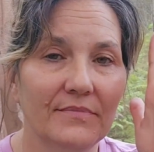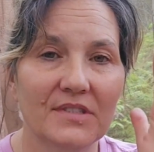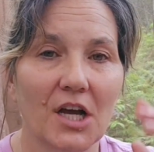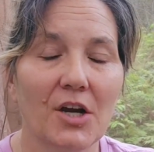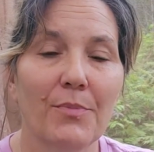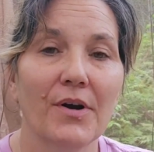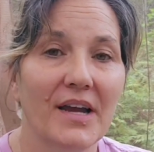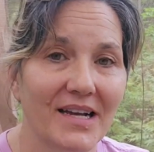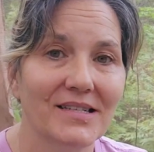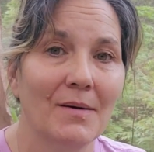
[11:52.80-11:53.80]
Zuckerberg
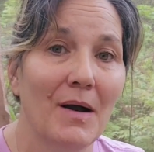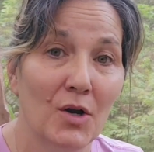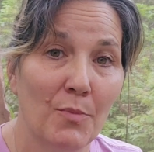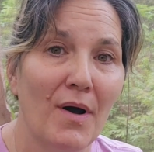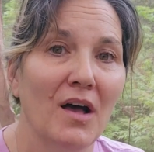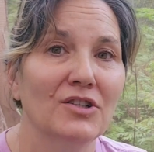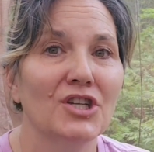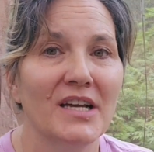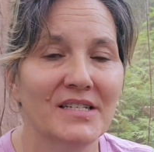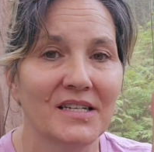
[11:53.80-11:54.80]
has come out and
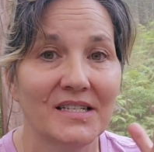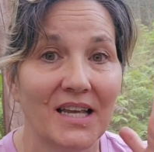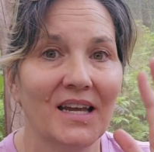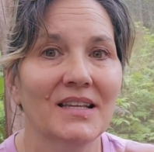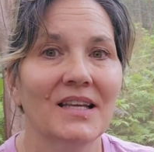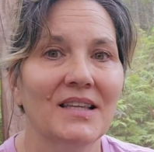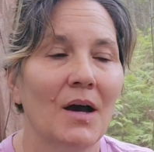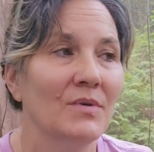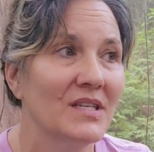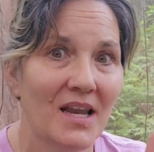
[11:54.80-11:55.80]
apologized and saying that
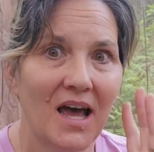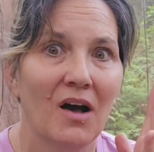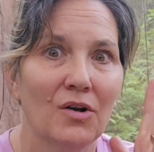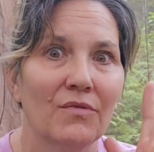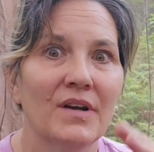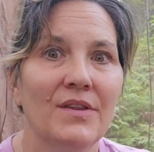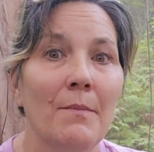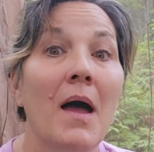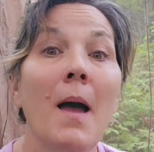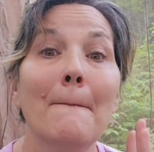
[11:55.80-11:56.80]
that was an
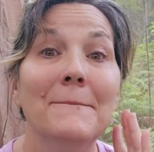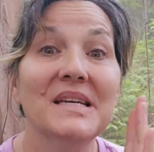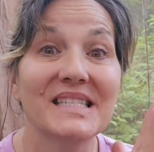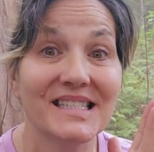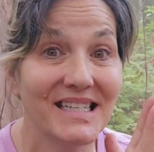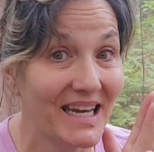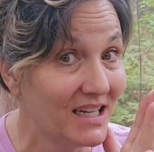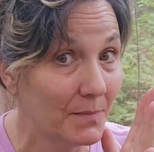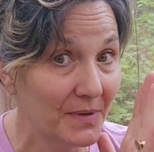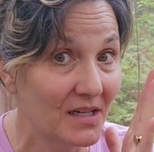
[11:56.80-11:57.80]
algorithm
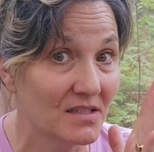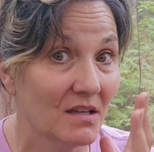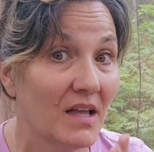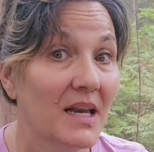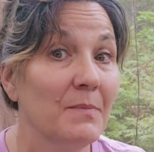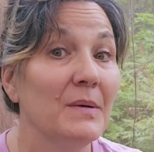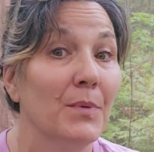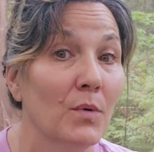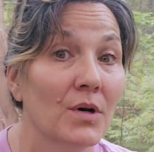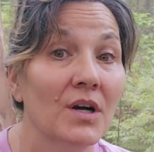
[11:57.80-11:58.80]
mistake because a lot of
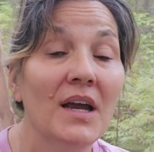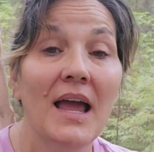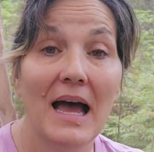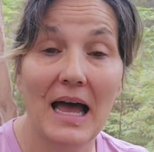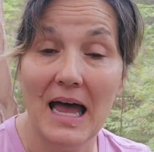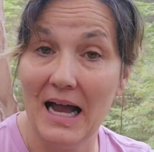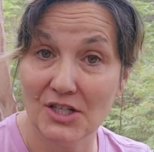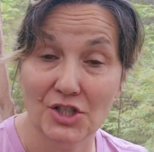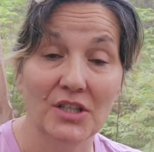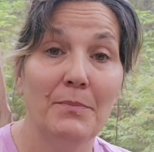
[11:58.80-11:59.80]
people were actually